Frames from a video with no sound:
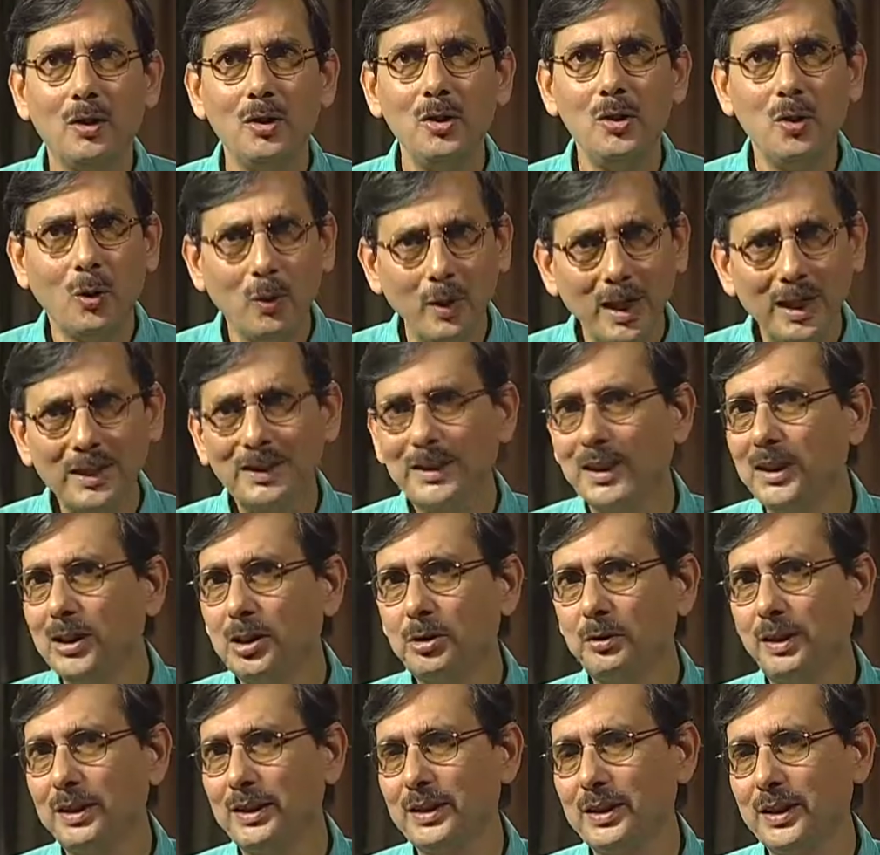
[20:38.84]
No less
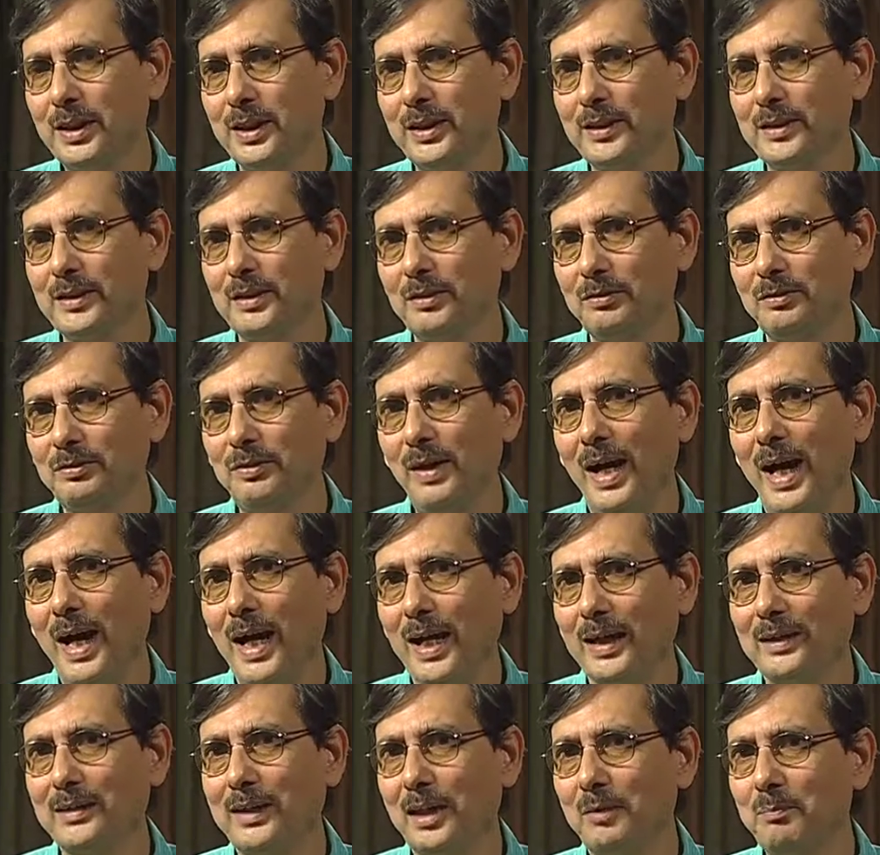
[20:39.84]
interesting is the
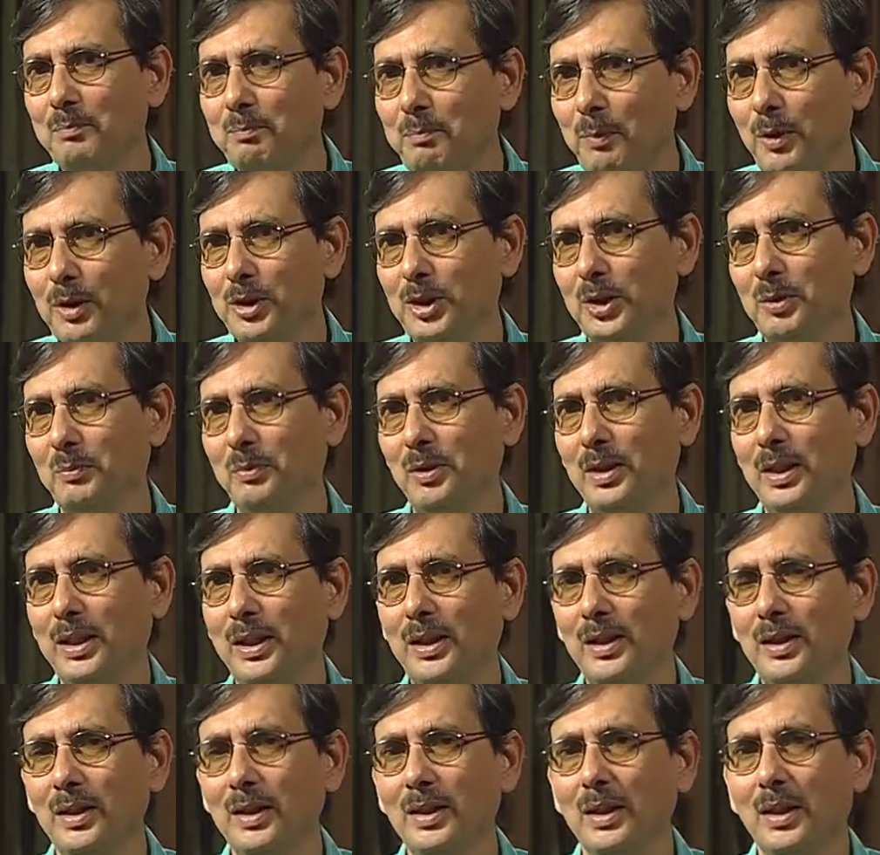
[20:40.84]
fact that
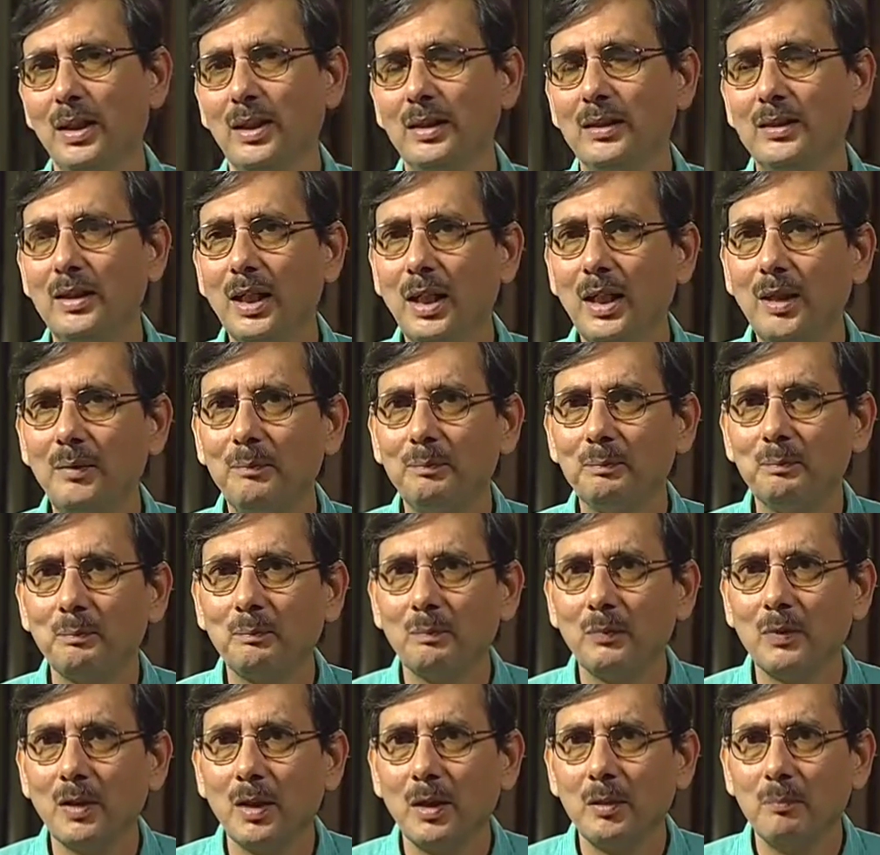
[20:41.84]
possibly the
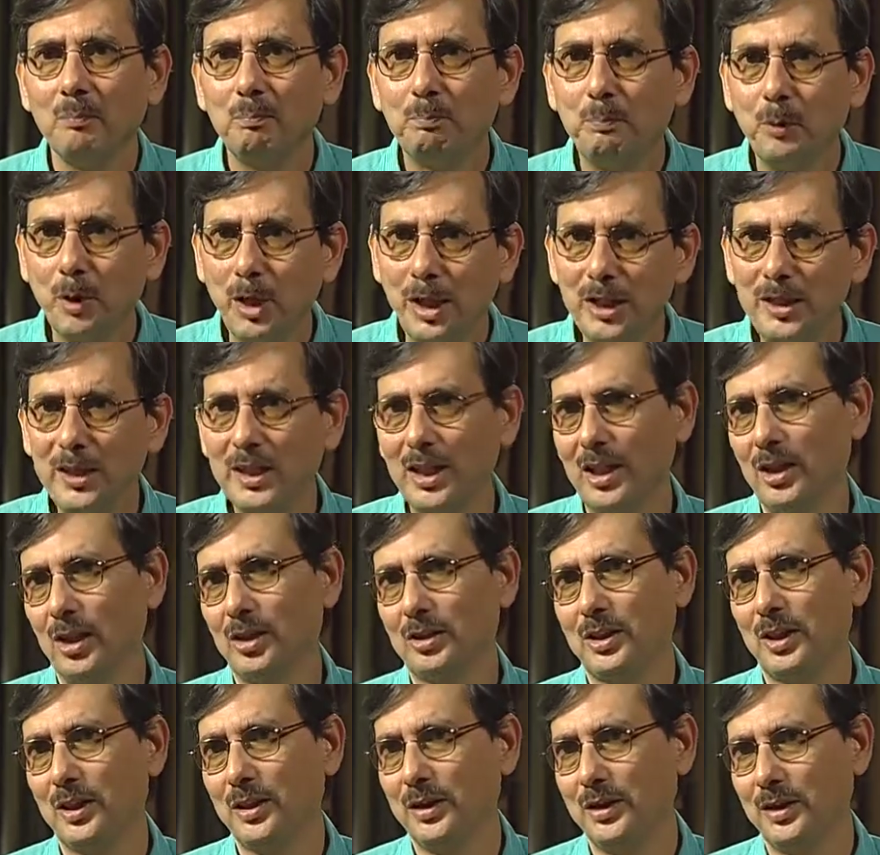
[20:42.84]
political
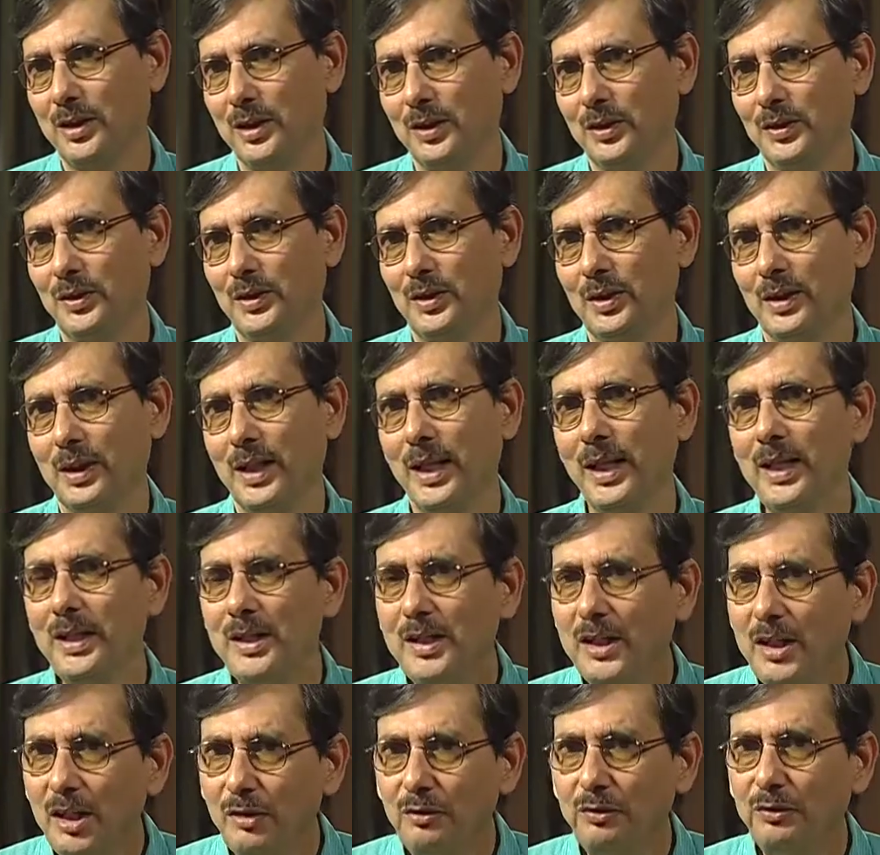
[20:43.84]
authorities
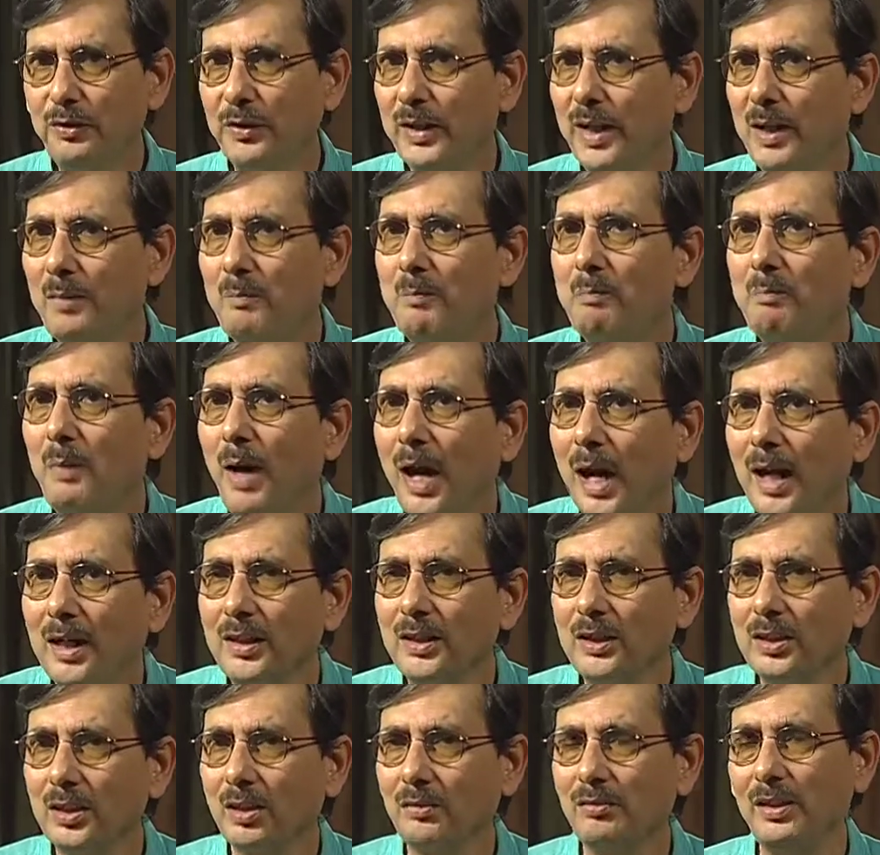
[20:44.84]
in different
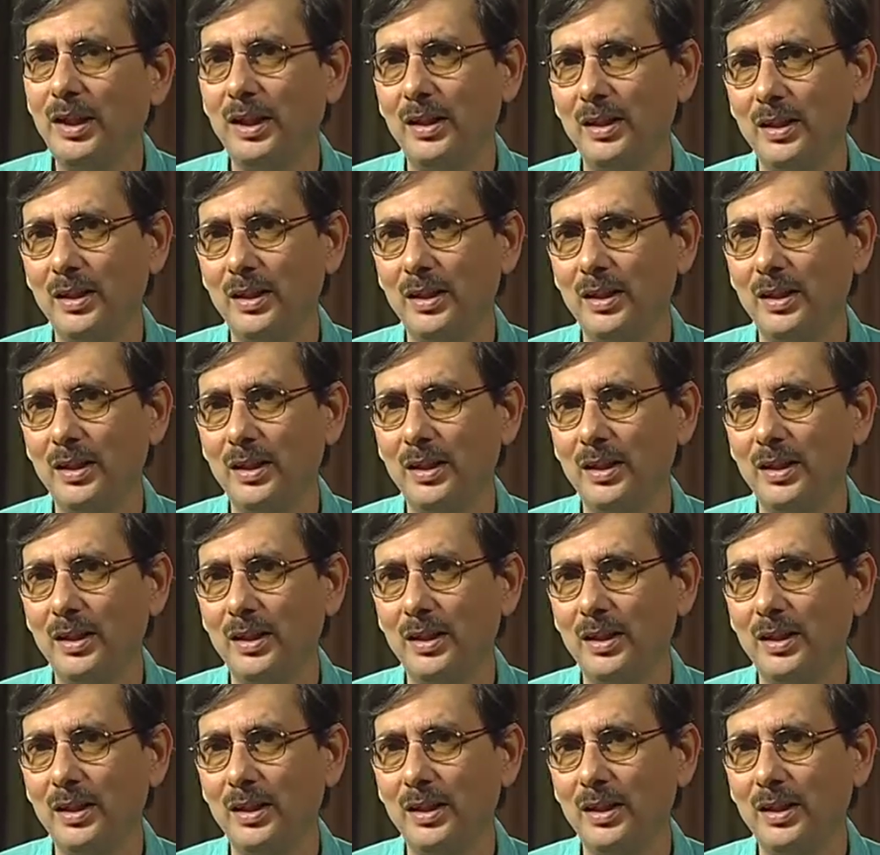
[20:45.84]
parts of